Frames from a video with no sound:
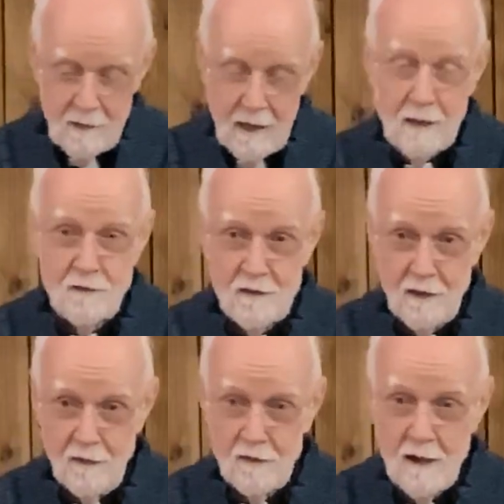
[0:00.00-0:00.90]

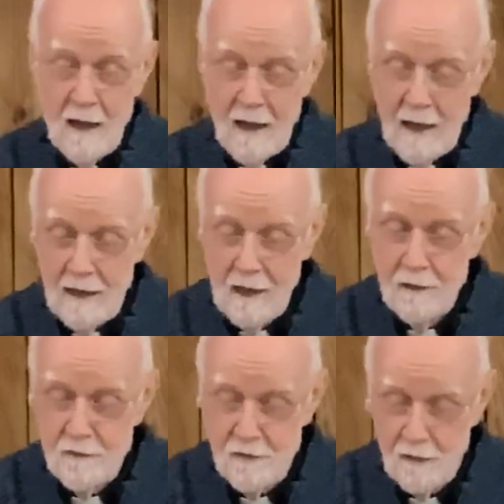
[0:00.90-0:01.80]
incense, and
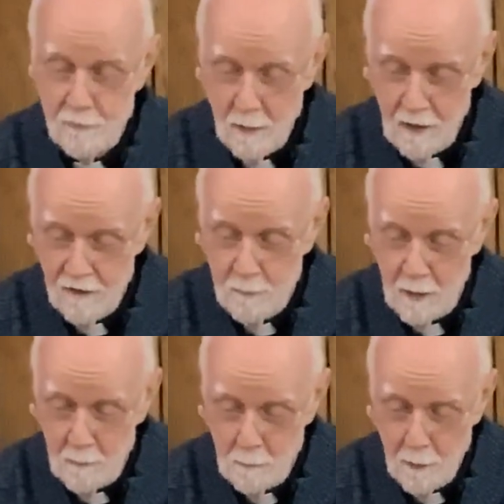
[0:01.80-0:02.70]
incense, when it's
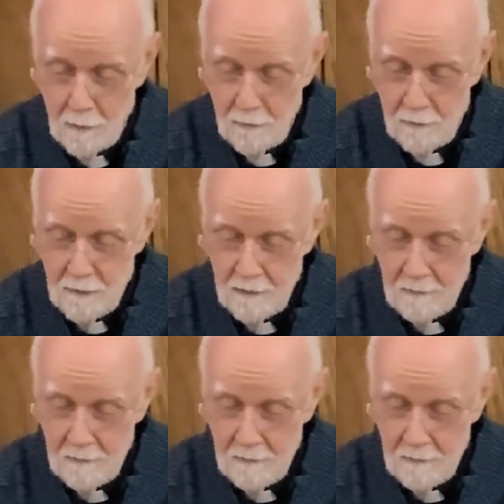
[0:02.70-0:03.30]
been burnt,